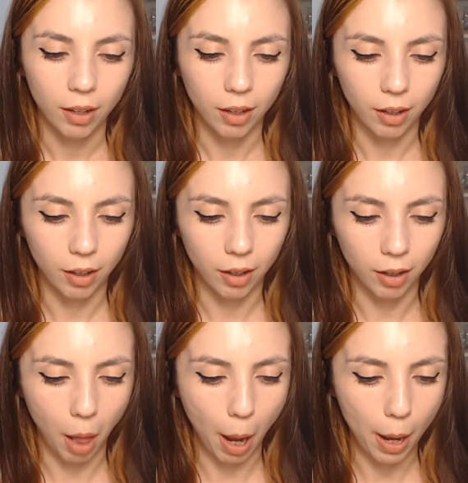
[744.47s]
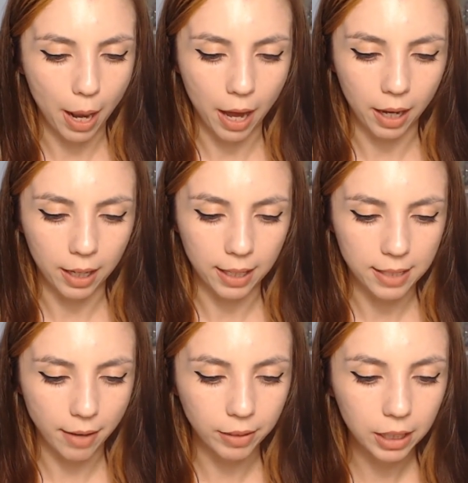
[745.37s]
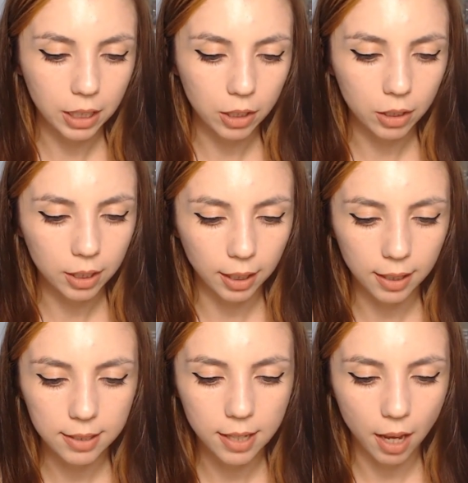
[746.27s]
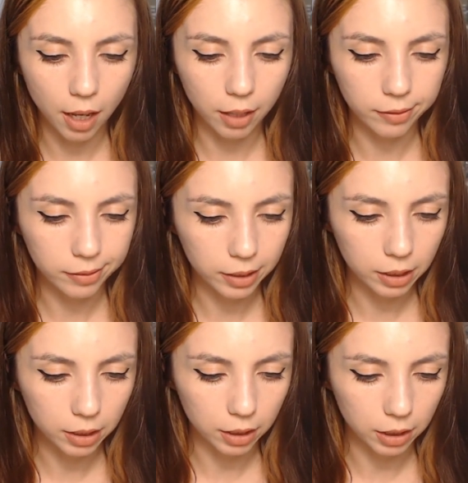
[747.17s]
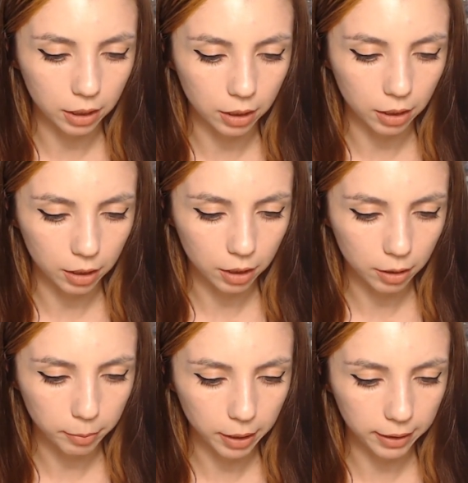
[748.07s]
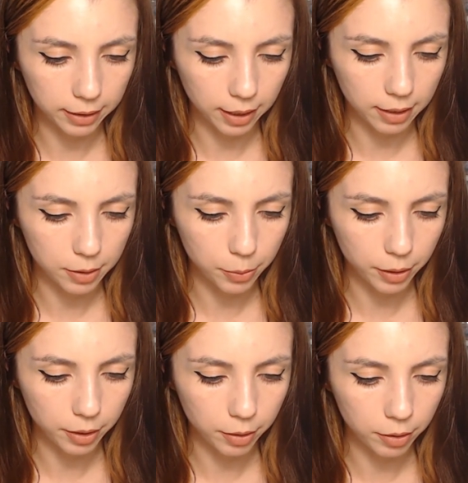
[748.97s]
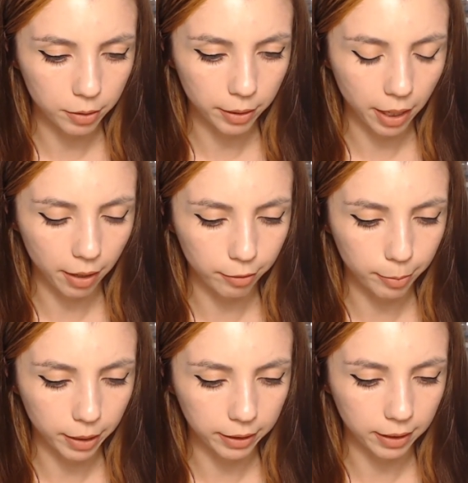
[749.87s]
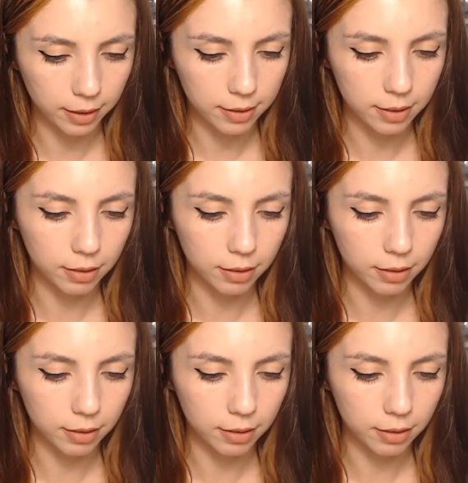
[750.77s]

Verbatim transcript: Uh, la, la, let's have a look, let's have a look. Binance, where do we have Binance?